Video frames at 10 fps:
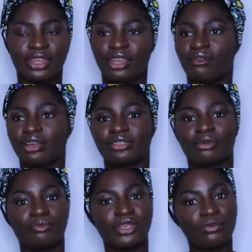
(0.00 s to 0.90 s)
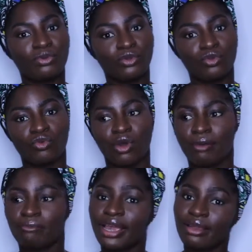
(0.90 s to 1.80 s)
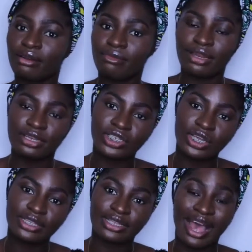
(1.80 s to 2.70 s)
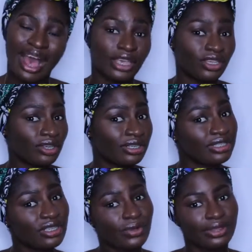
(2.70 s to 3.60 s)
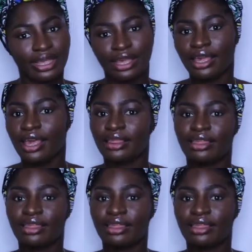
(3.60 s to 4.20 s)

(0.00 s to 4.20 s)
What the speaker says: There are some people who are micromanagers. How are you going to deal with that?